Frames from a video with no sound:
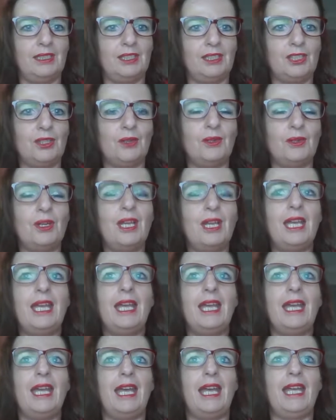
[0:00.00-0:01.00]
So,
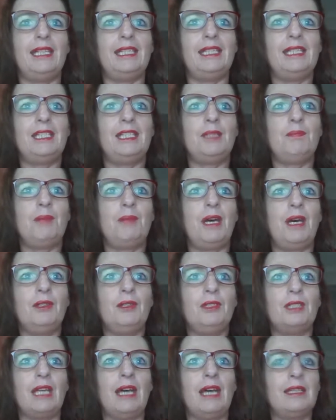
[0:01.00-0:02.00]
and it's
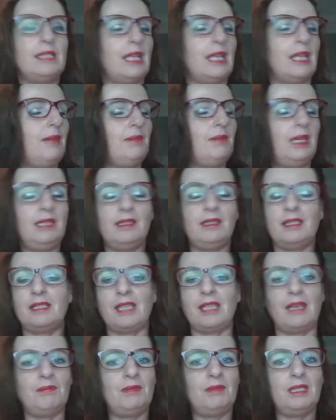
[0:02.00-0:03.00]
about us. I made the
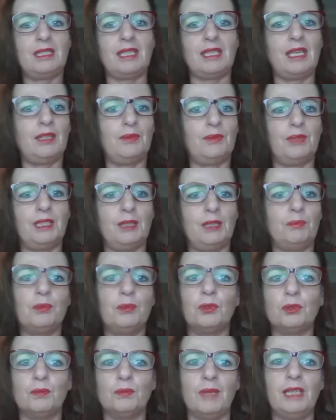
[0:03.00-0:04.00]
same mistake when I
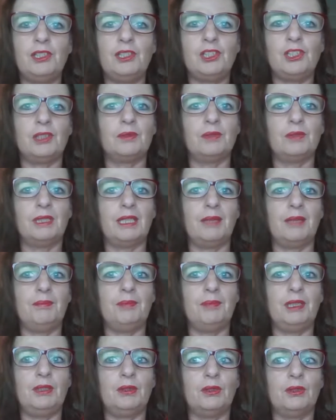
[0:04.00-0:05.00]
brought my children up
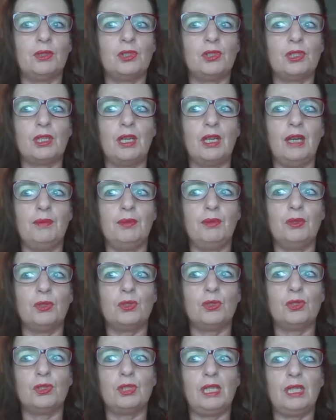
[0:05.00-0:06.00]
because I
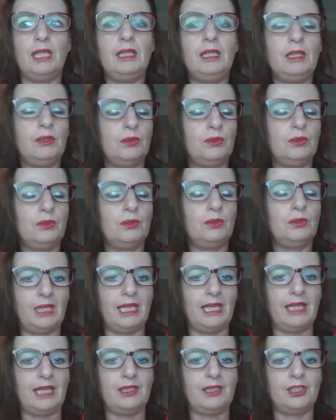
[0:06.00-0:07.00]
was in a
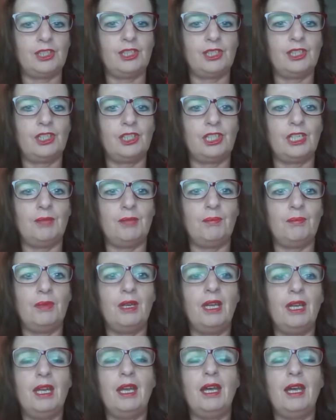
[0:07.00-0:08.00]
controlled relationship.
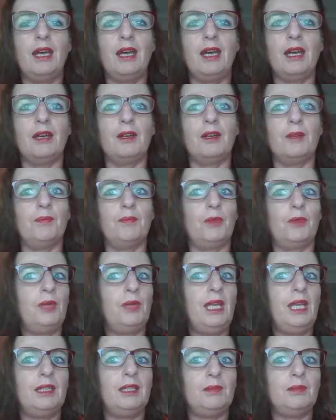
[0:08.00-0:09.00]

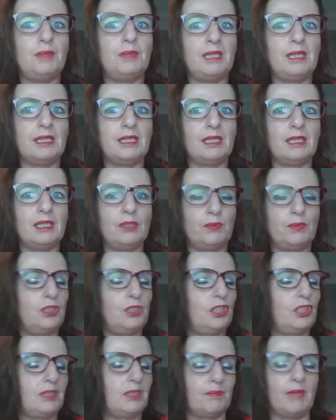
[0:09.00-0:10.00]
We had a business. We
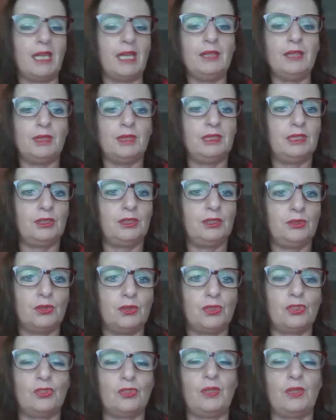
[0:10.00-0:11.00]
just migrated to
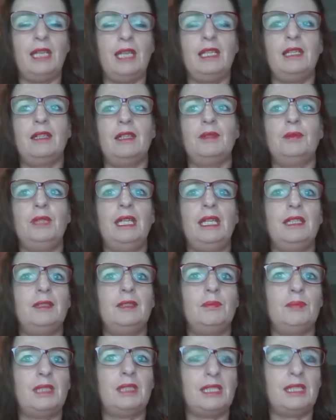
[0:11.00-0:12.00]
Australia. We
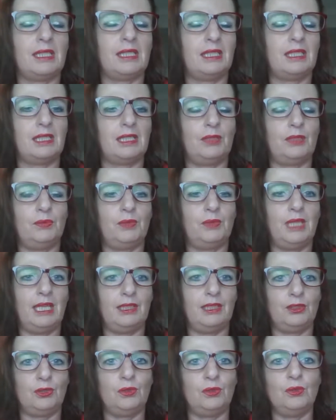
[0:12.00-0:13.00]
had a business that we
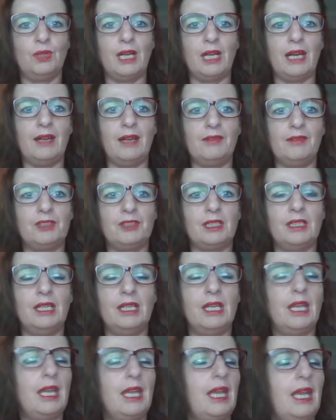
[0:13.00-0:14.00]
had to look after.
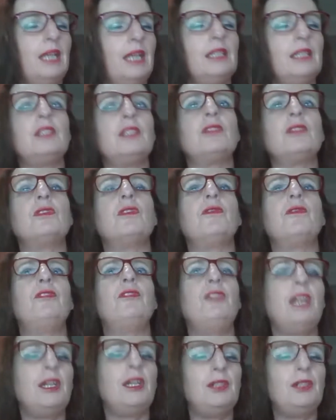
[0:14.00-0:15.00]
And
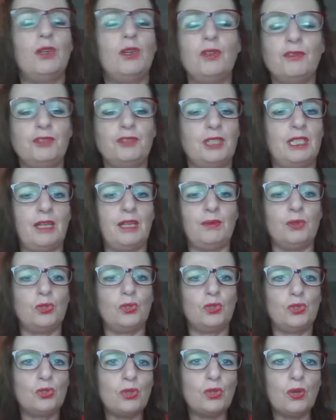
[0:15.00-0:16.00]
very often I
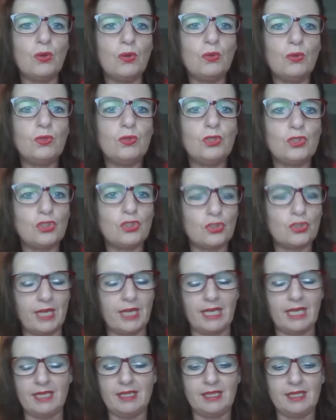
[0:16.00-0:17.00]
was so
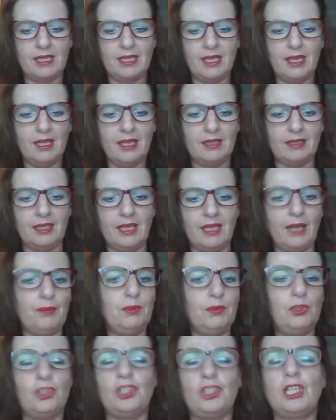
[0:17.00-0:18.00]
stressed that I
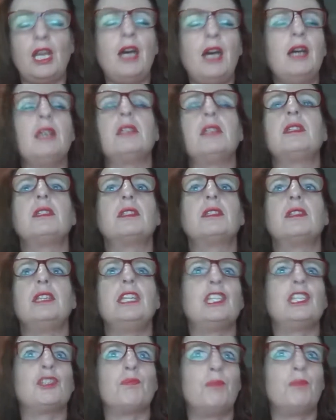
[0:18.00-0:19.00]
would just
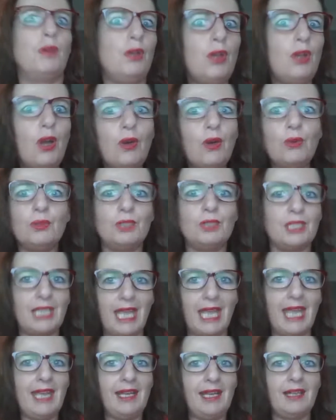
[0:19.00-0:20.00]
explode
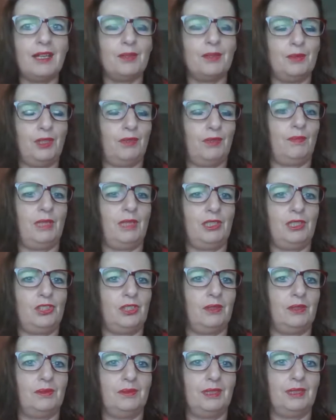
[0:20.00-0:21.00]
in anger with my
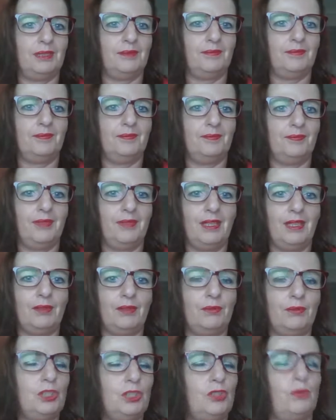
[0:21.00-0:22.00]
children,
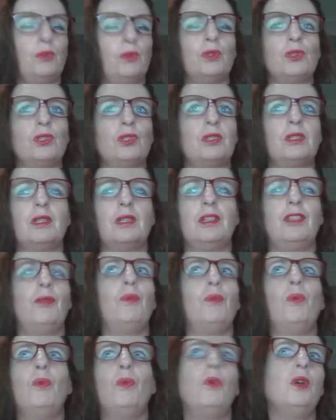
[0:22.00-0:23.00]
which was
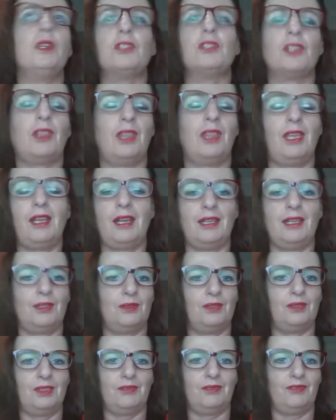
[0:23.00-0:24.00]
the worst thing I
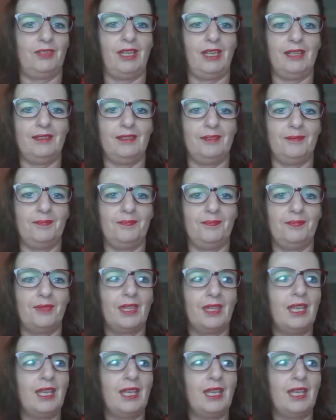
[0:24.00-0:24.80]
could have done.